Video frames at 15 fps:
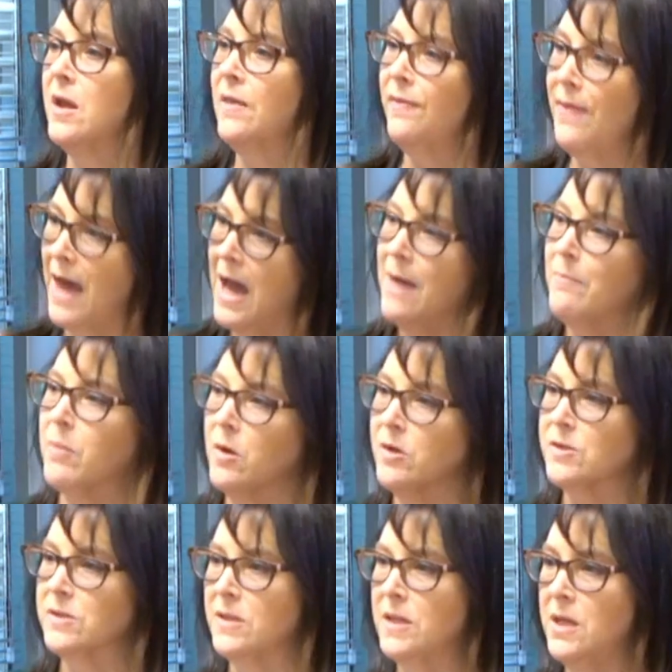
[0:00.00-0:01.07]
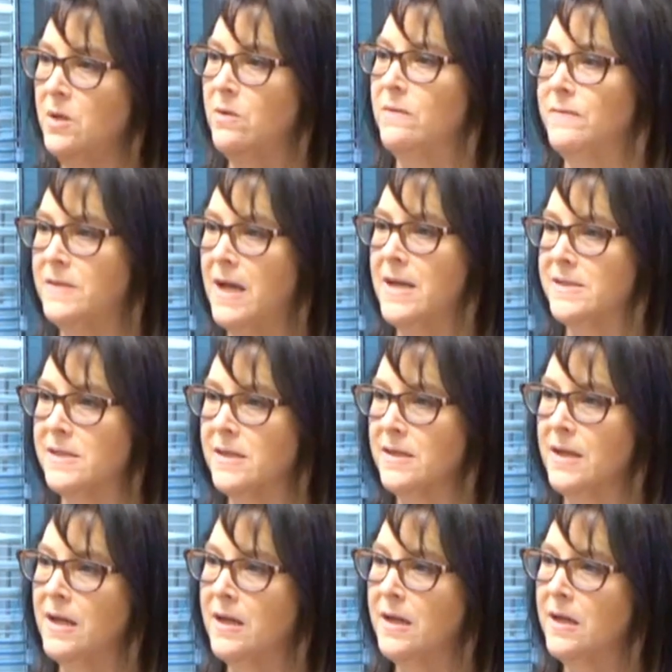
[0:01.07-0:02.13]
that person that you have
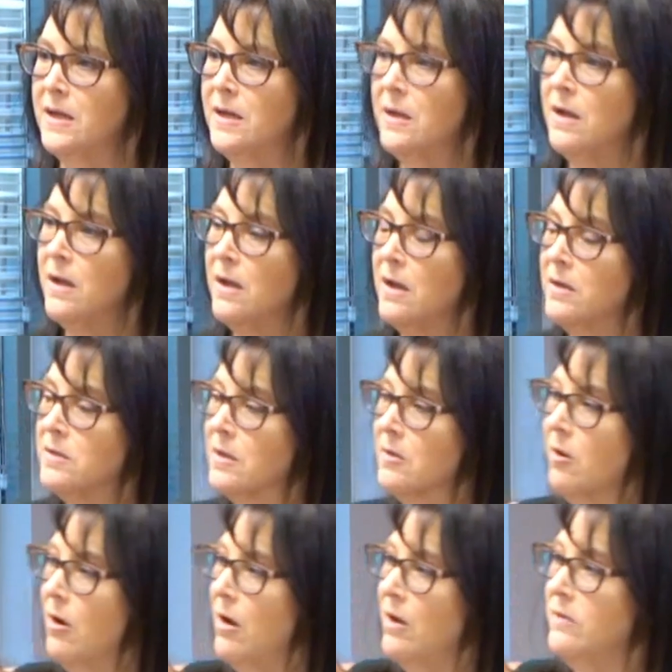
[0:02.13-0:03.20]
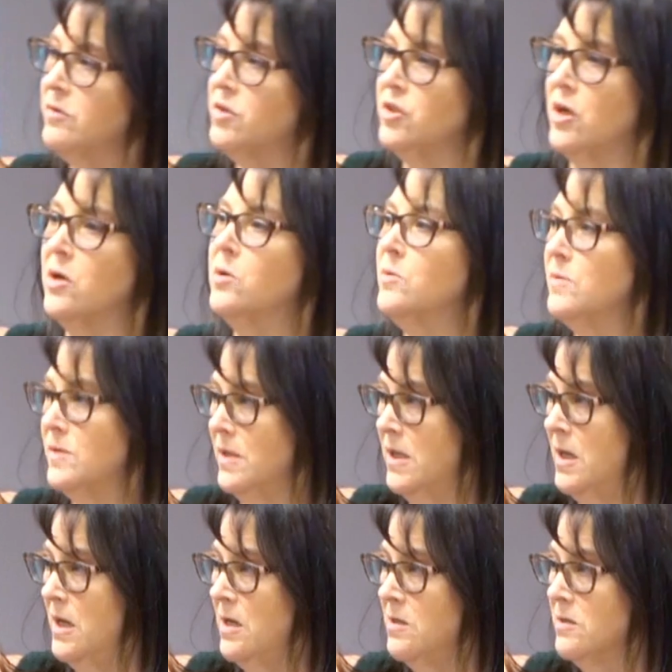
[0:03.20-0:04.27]
designated to call
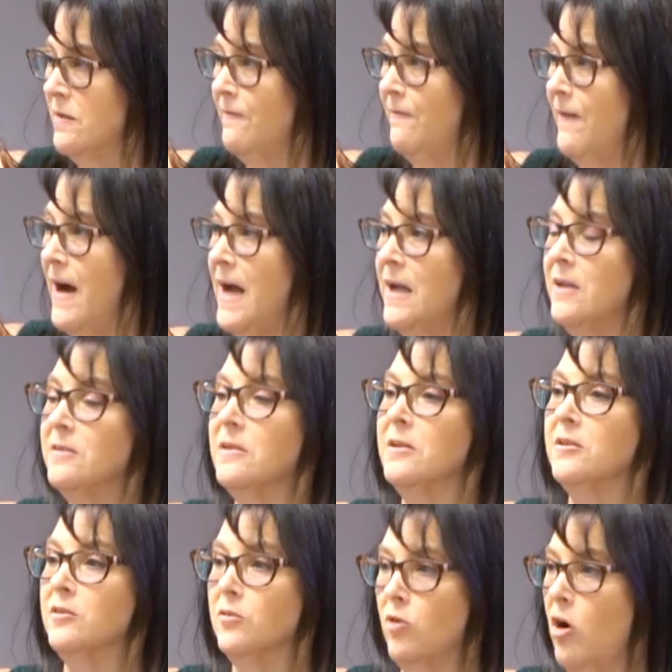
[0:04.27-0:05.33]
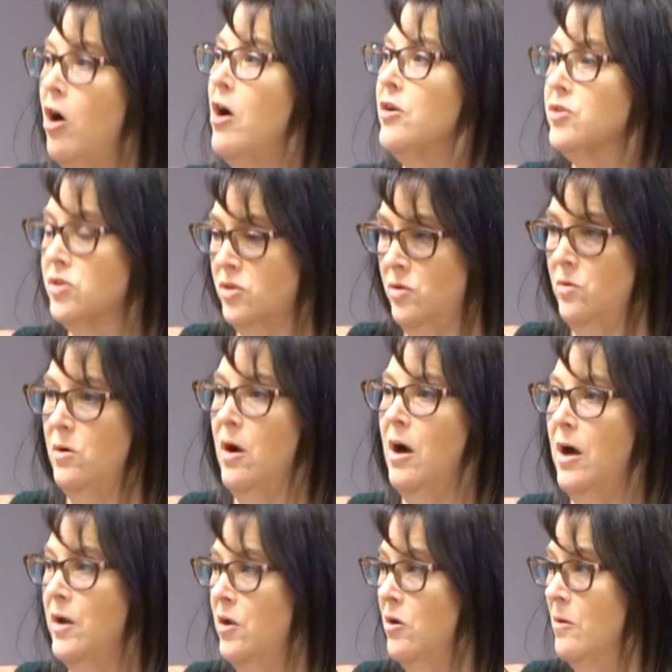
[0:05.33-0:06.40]
Josie to file a lawsuit
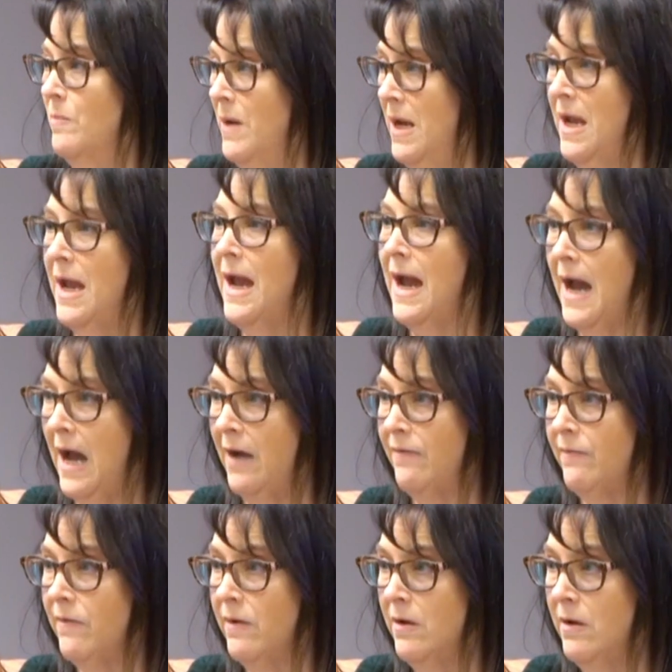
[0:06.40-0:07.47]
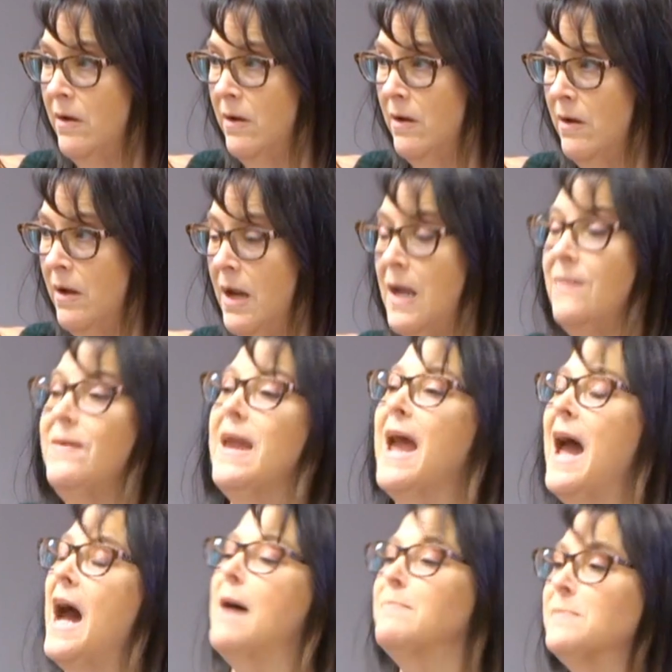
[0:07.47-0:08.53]
on your behalf. In the
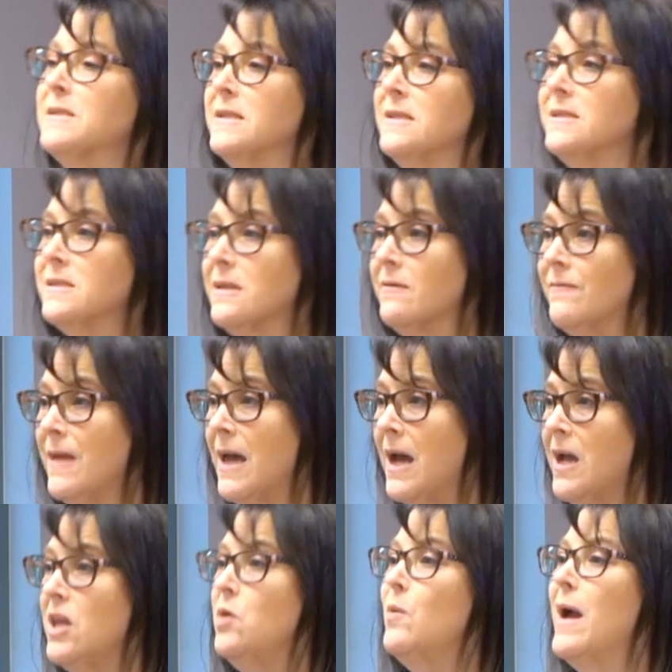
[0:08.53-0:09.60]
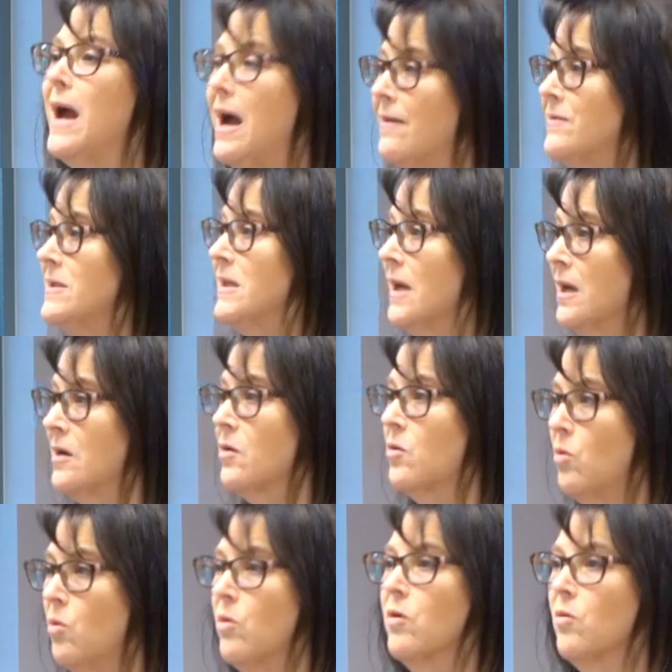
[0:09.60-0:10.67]
absence of that, you have to get a
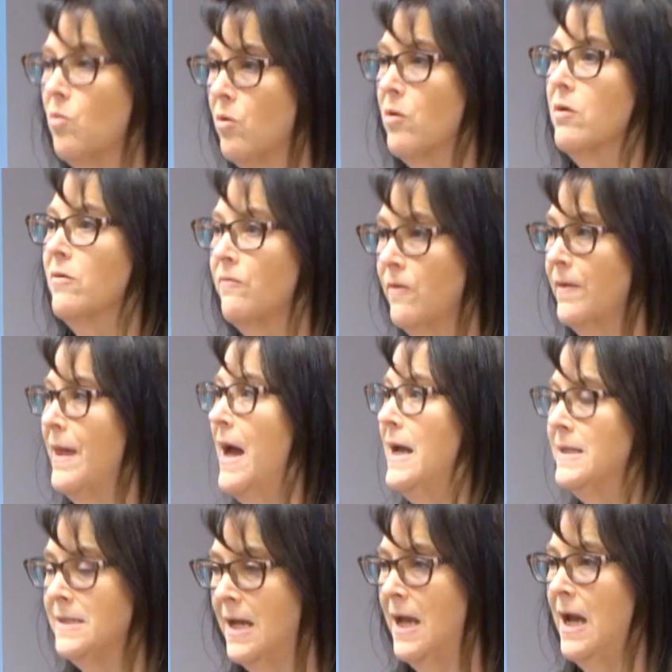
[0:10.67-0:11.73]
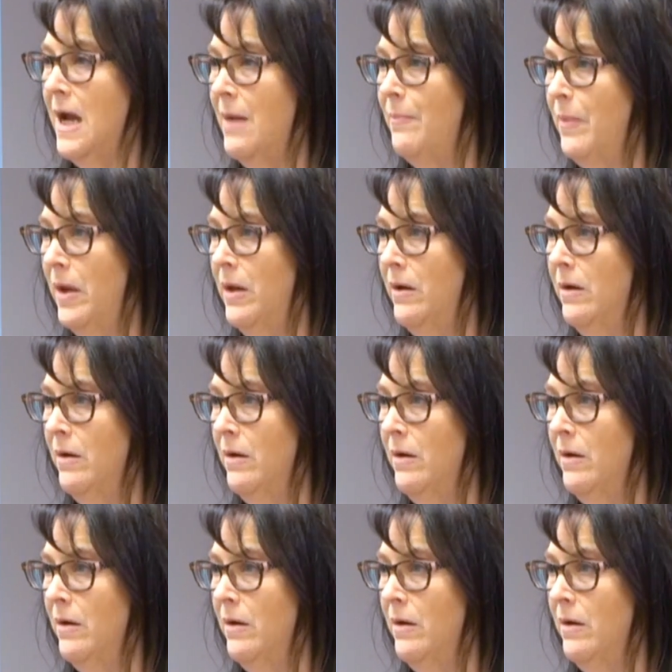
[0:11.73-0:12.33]
court order for that to happen.